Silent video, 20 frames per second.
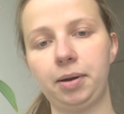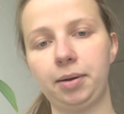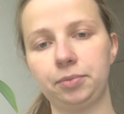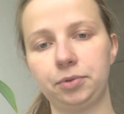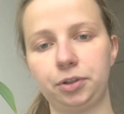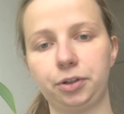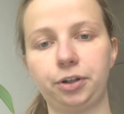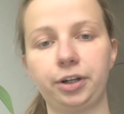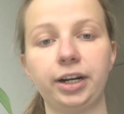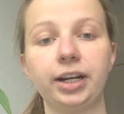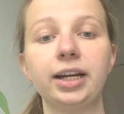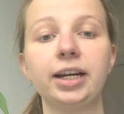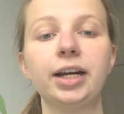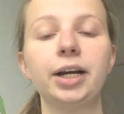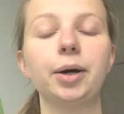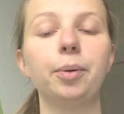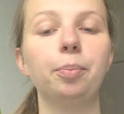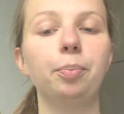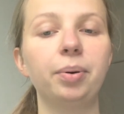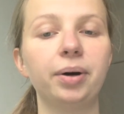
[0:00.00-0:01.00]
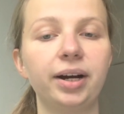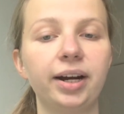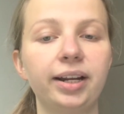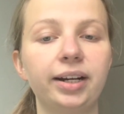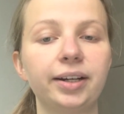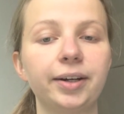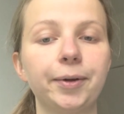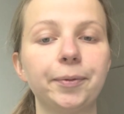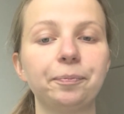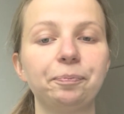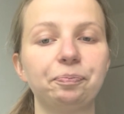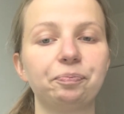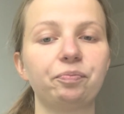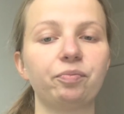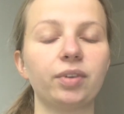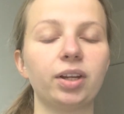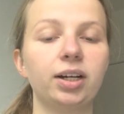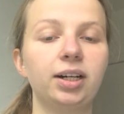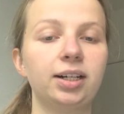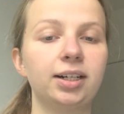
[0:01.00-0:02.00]
I'm sorry, but
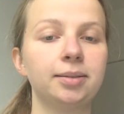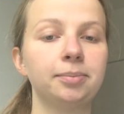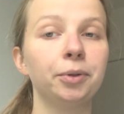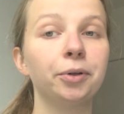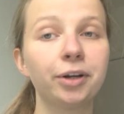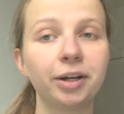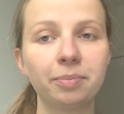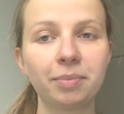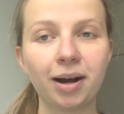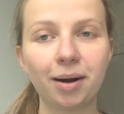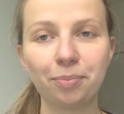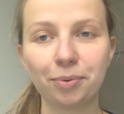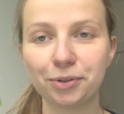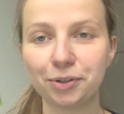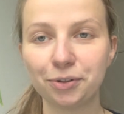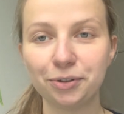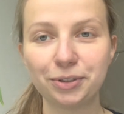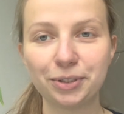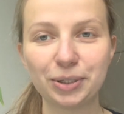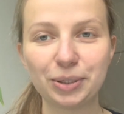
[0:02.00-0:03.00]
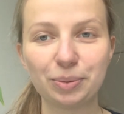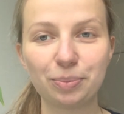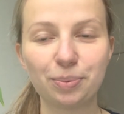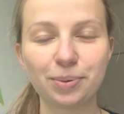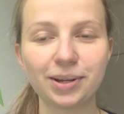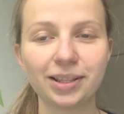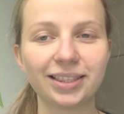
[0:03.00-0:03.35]
look him up on YouTube.